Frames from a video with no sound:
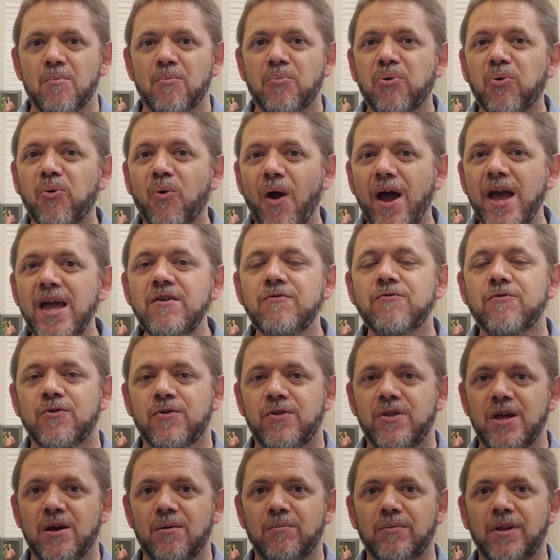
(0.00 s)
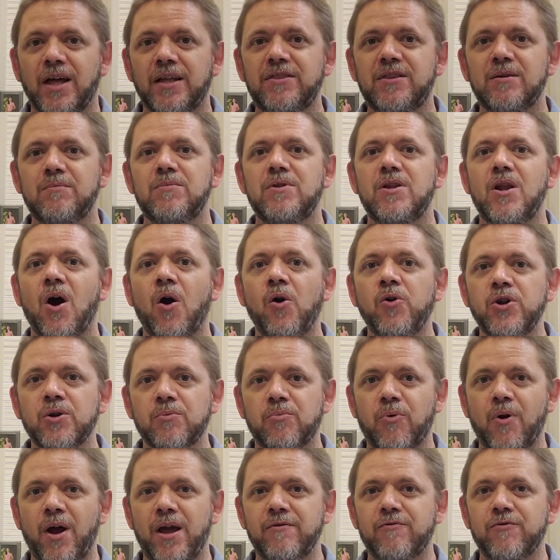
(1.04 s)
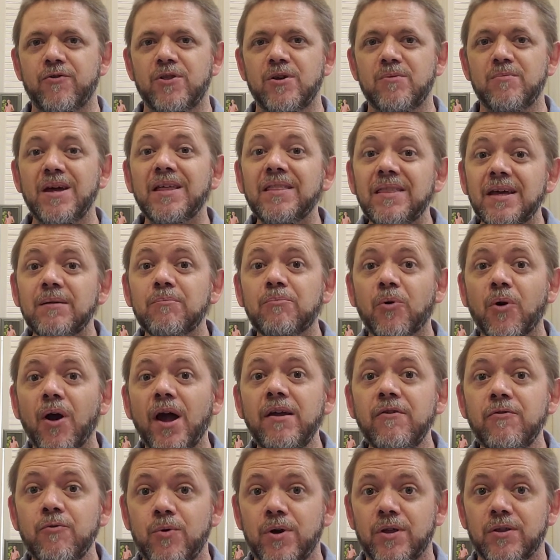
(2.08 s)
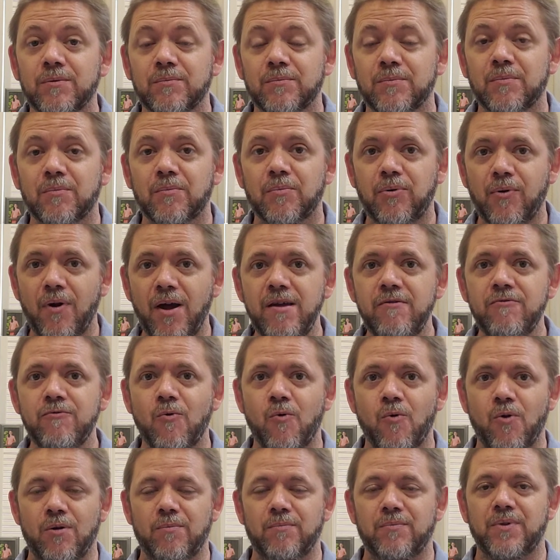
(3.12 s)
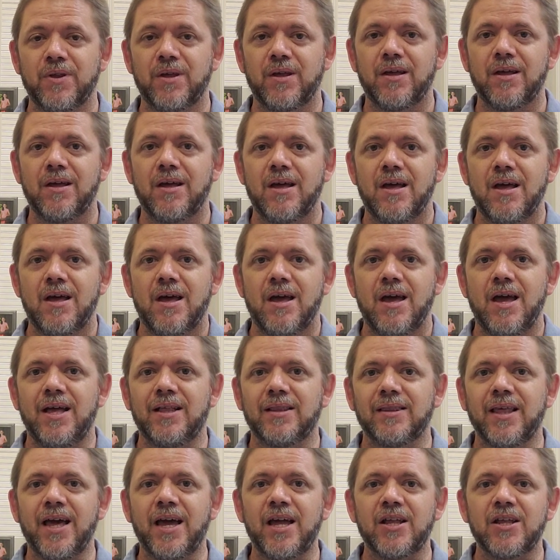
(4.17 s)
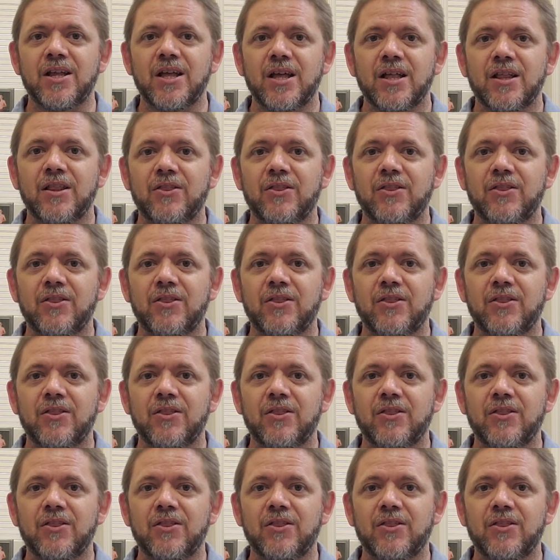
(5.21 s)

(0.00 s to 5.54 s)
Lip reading: Pray for them. Let them know you're praying for them and then pray with them. Pray for them. And let